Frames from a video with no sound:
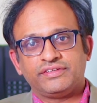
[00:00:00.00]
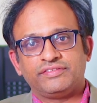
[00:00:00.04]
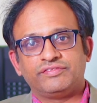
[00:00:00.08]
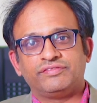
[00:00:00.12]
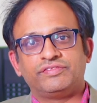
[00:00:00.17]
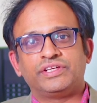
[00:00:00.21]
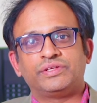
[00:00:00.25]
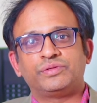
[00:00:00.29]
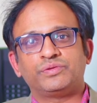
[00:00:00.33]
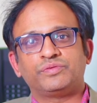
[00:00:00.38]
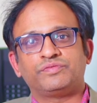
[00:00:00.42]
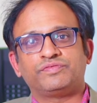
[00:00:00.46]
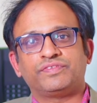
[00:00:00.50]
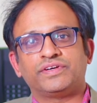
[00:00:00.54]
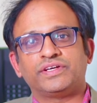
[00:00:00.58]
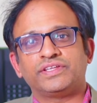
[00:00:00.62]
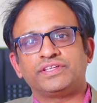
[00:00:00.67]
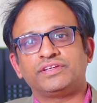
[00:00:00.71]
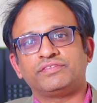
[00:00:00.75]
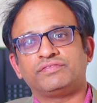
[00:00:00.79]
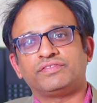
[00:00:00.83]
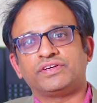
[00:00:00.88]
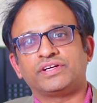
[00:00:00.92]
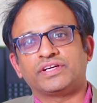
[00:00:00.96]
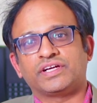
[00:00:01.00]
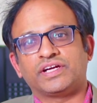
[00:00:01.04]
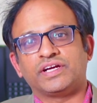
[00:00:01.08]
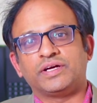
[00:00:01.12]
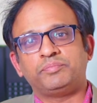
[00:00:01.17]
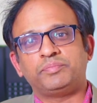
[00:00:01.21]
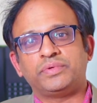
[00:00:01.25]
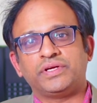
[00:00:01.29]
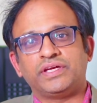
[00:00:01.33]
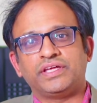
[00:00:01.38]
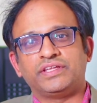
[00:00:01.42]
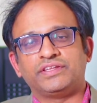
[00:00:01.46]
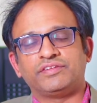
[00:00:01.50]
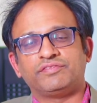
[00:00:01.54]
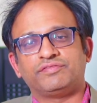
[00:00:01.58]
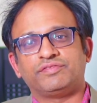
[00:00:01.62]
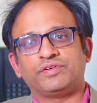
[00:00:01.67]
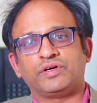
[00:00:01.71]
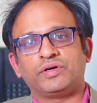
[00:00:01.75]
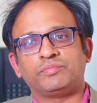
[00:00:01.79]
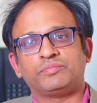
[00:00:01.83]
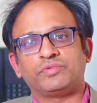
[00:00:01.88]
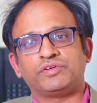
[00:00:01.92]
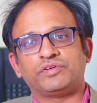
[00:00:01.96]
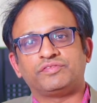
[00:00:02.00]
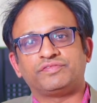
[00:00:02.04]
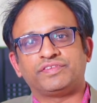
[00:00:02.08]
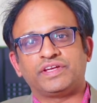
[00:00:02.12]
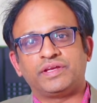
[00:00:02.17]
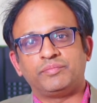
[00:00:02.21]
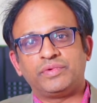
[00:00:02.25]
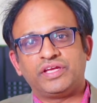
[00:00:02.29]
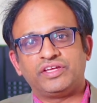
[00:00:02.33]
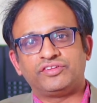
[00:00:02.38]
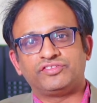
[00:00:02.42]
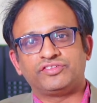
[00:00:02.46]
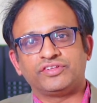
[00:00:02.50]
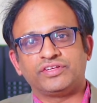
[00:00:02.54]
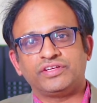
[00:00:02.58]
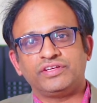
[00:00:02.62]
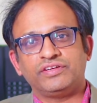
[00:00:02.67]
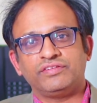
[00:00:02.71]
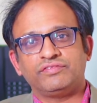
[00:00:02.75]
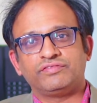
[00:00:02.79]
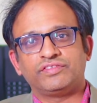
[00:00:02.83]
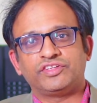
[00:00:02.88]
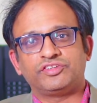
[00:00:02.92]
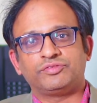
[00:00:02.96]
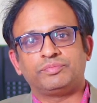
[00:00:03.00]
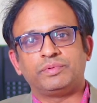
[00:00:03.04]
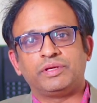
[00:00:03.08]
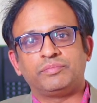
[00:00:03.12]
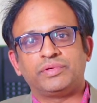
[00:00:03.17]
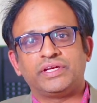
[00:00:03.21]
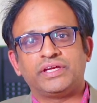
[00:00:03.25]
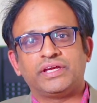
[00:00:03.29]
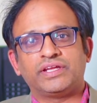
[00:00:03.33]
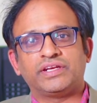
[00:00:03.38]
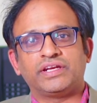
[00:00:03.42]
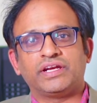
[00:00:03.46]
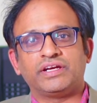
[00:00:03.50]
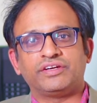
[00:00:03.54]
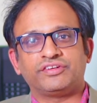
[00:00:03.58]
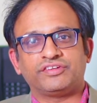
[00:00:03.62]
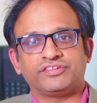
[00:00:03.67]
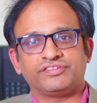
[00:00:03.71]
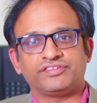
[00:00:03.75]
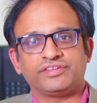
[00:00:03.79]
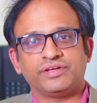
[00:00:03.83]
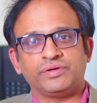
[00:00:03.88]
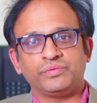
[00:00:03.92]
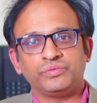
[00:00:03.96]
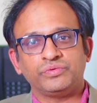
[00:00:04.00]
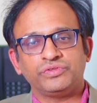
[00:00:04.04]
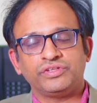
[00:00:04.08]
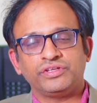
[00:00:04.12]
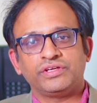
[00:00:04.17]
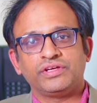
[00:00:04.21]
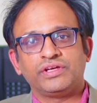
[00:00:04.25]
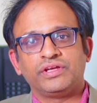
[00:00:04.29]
we do further workup in the form of imaging, which may be an ultrasound